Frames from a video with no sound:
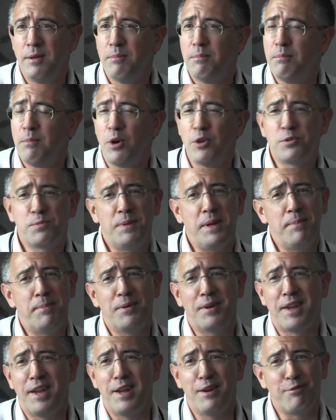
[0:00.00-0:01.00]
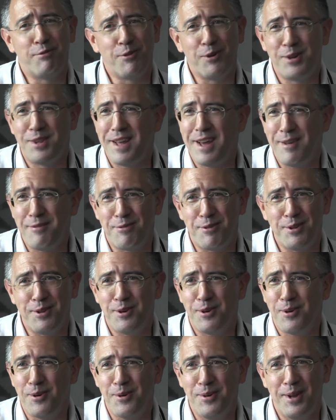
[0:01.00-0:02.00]
most people can't afford that for
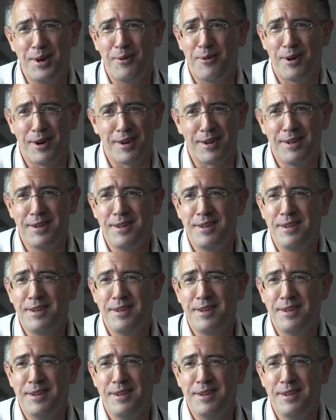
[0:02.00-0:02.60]
their own network.